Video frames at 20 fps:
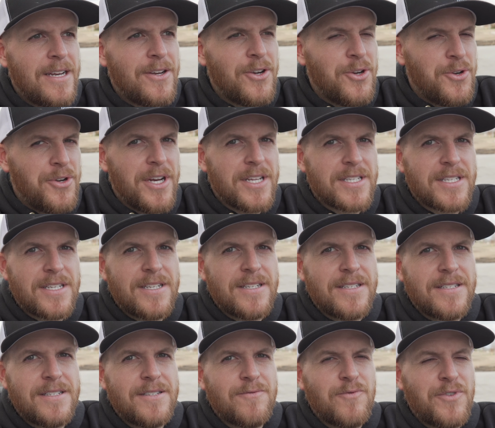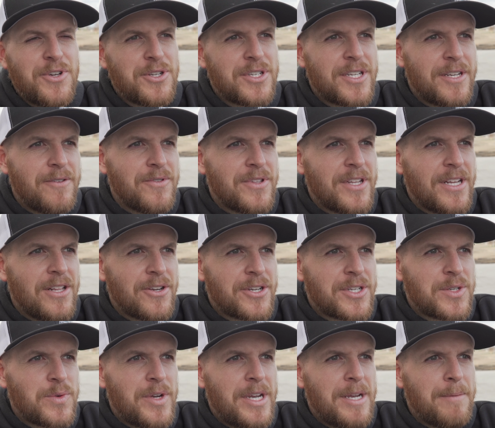who doesn't when you see one, they look
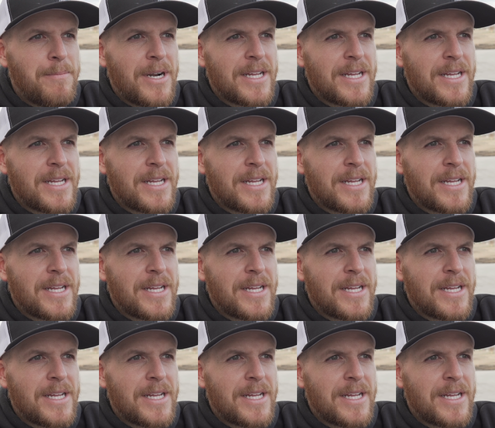sweet.